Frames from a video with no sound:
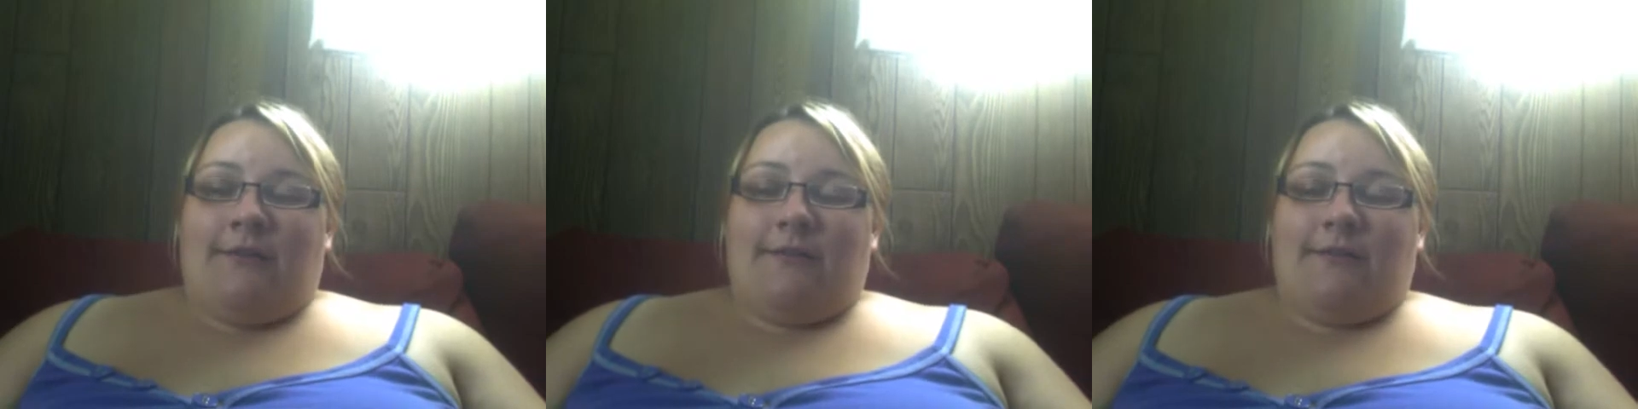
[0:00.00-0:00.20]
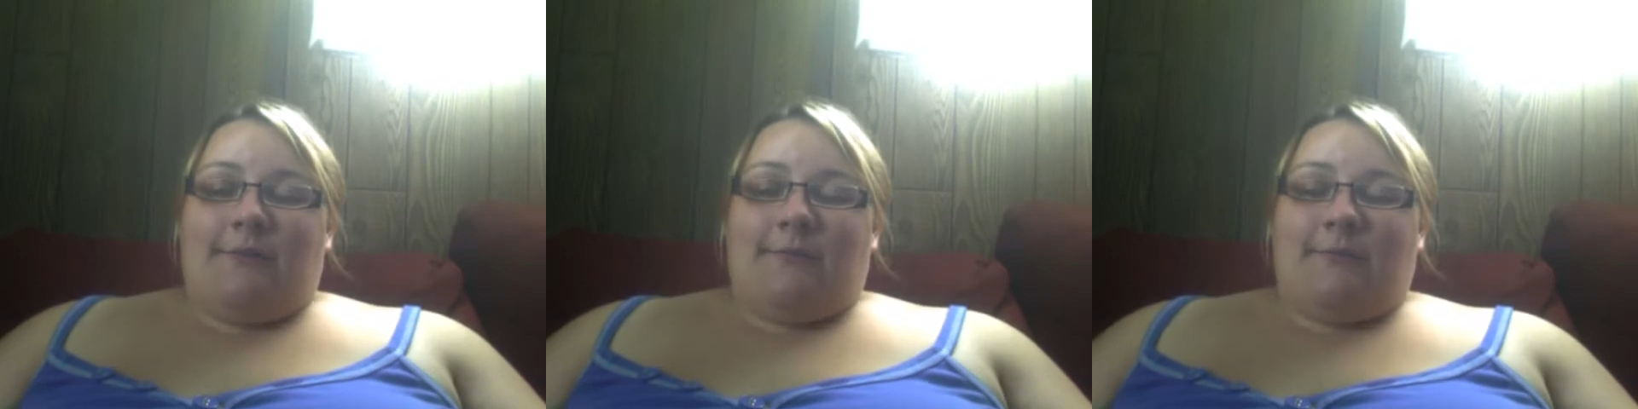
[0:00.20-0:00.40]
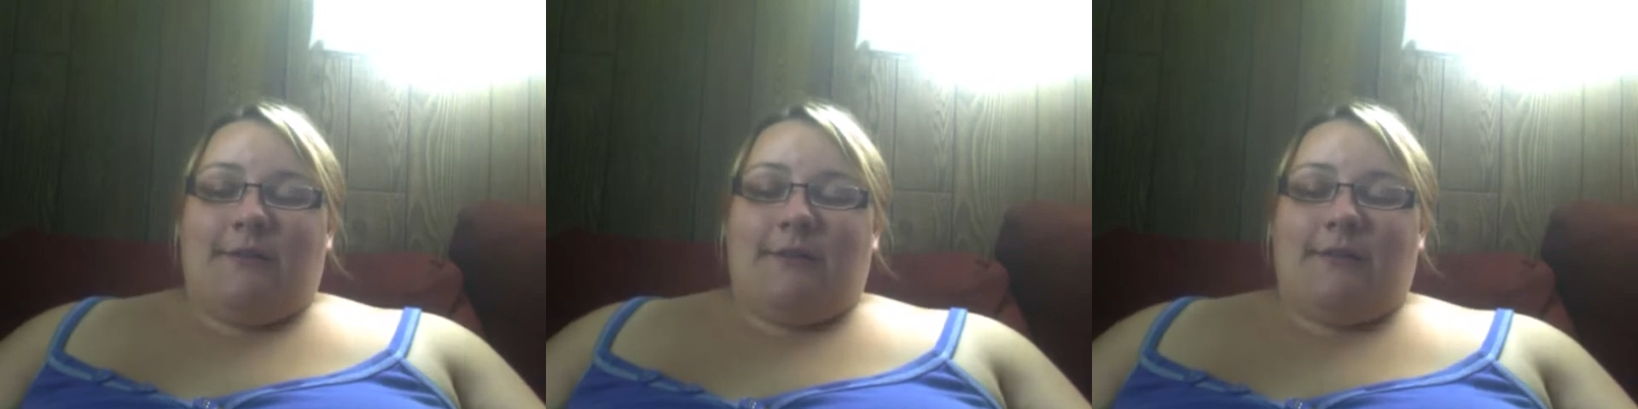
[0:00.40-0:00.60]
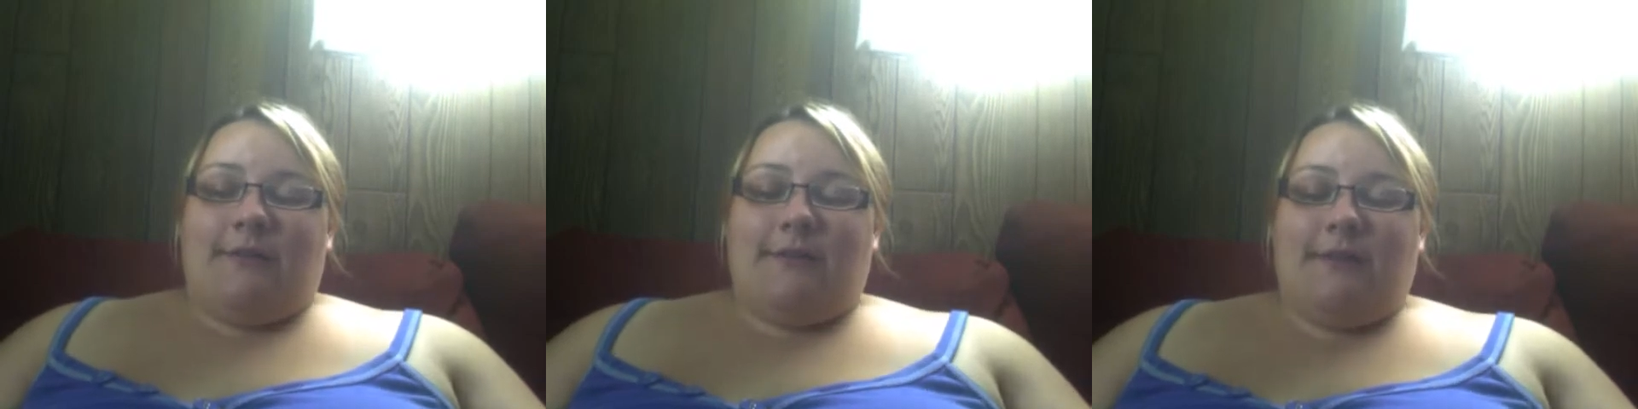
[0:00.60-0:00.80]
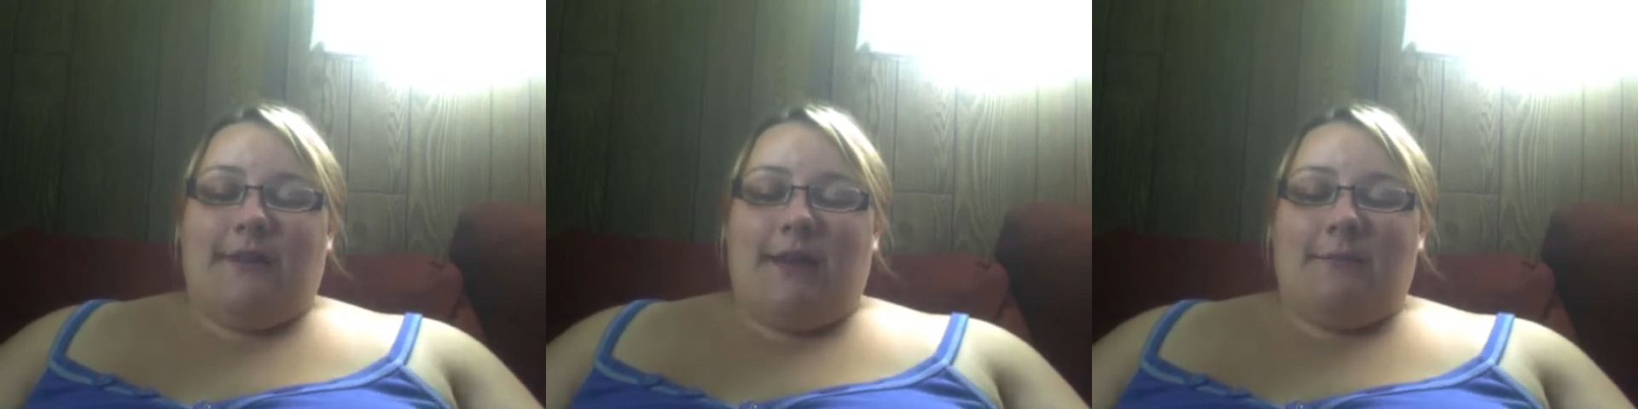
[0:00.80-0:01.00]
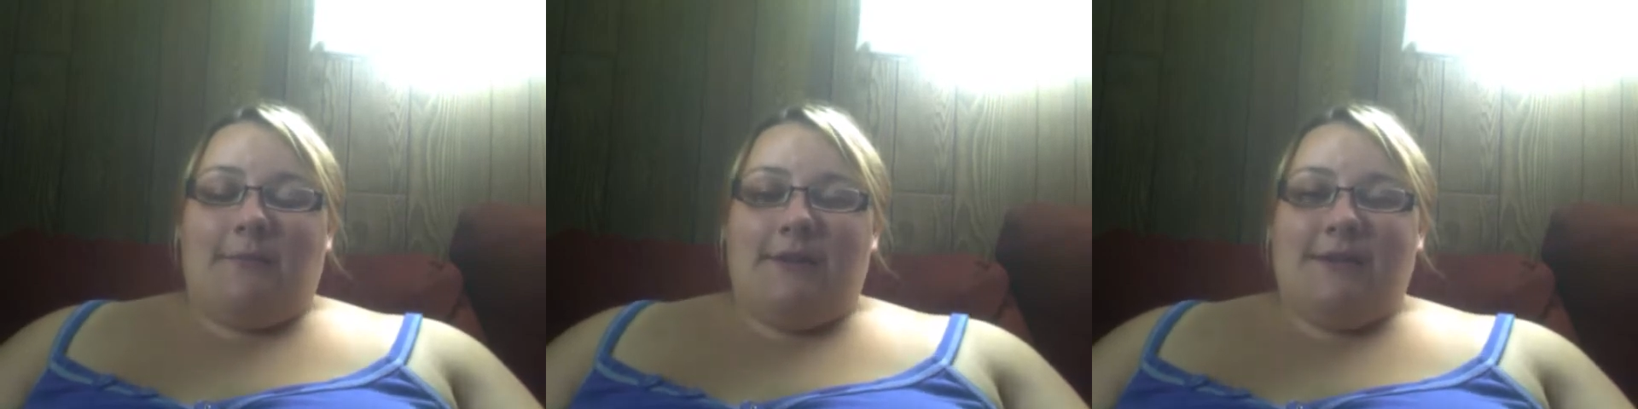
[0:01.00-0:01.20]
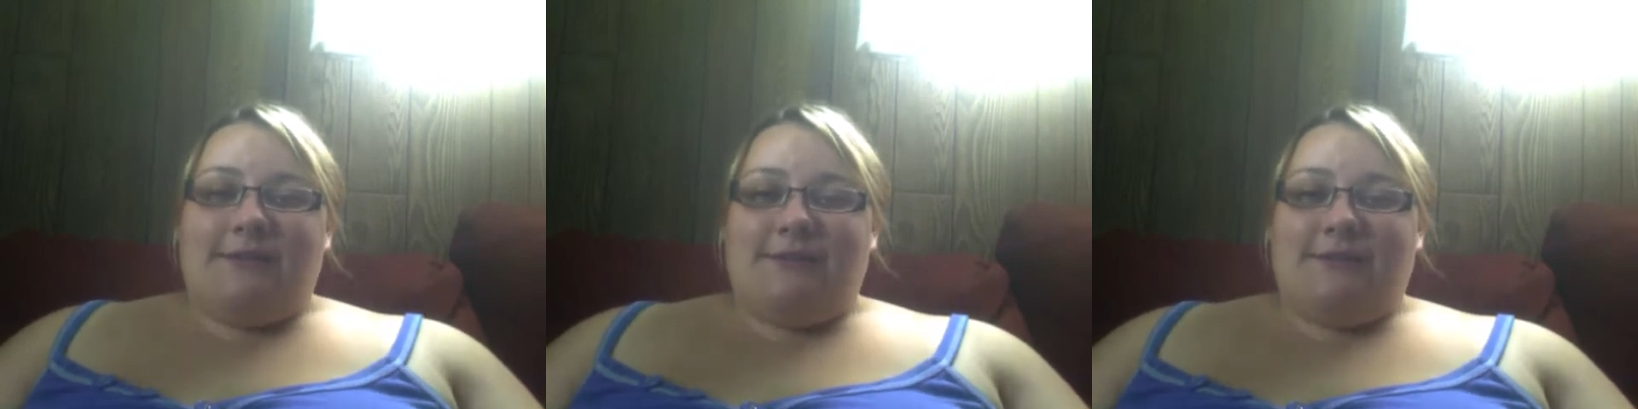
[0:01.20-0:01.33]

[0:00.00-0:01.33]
Um, had my